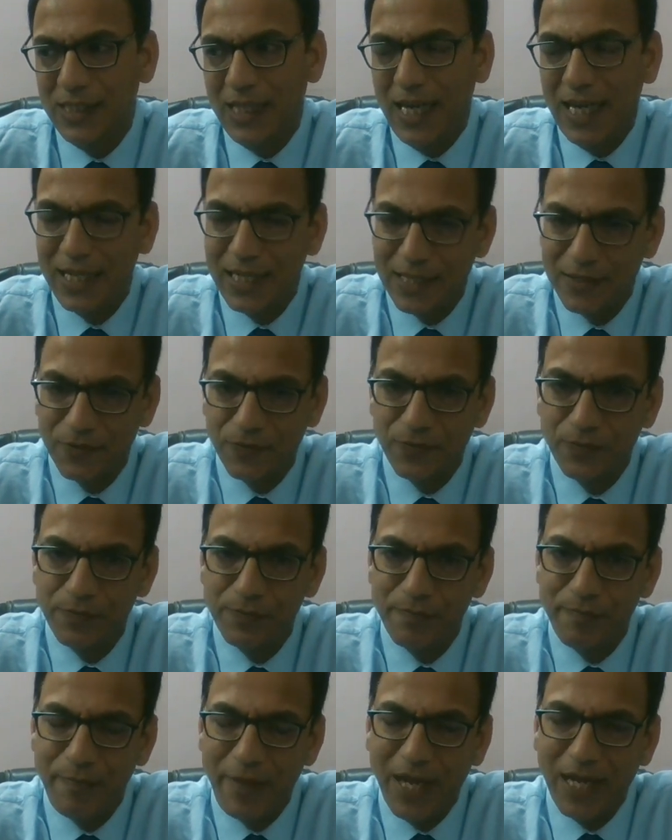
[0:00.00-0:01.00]
and
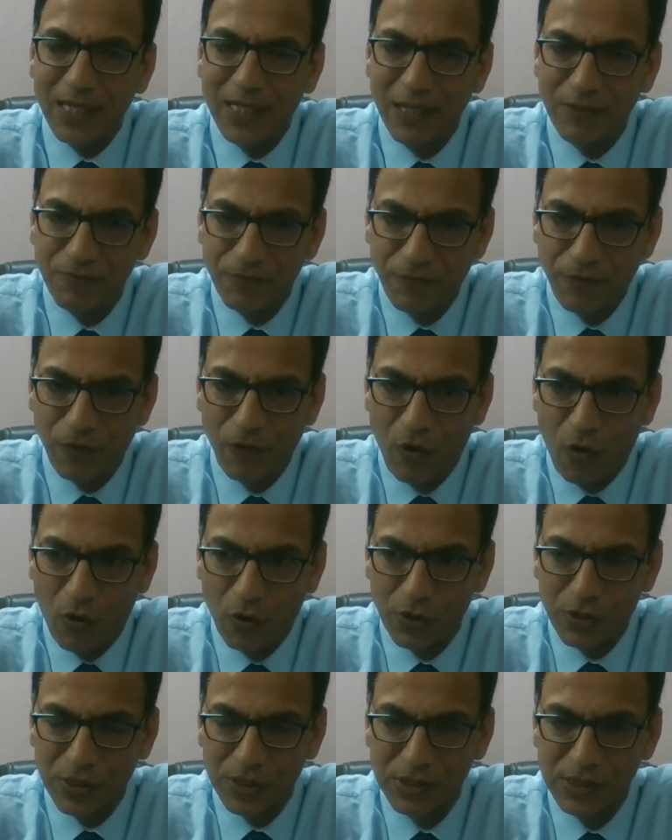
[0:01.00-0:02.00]
make them
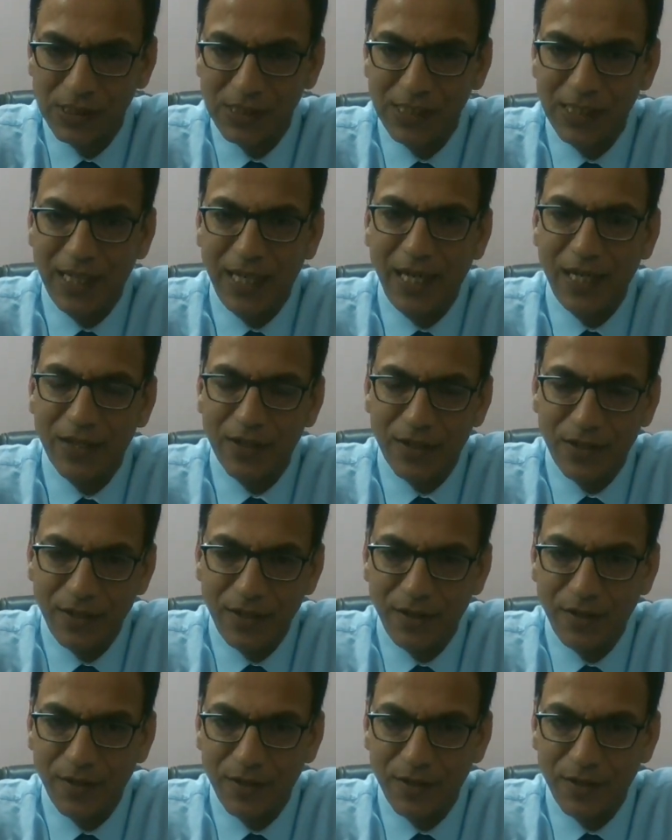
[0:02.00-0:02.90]
float and